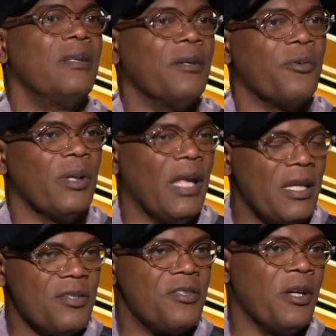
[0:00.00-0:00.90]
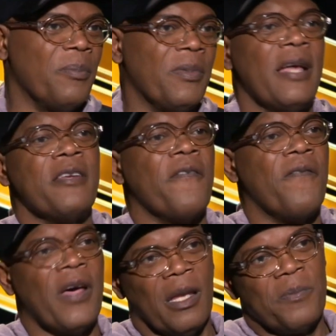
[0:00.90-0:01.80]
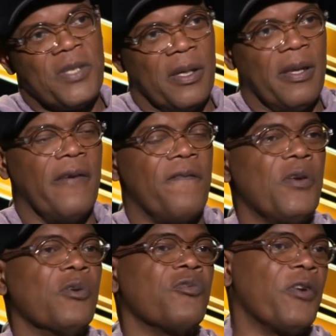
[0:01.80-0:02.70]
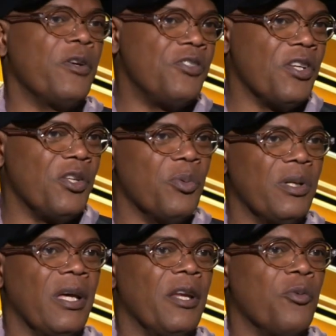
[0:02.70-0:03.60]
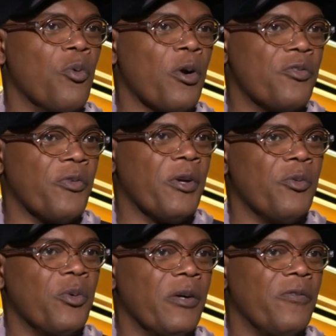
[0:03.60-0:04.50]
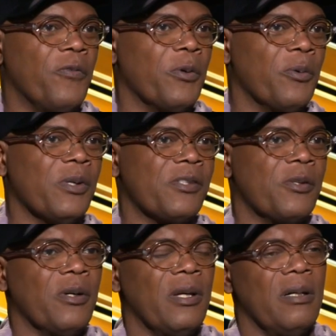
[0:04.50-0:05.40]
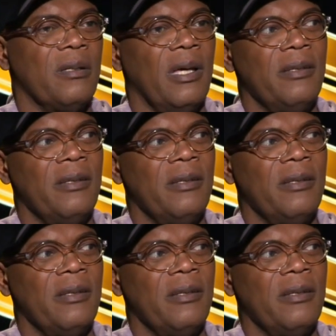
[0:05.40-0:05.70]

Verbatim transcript: The relationship that develops in there feels very genuine and it works very well for what's going on.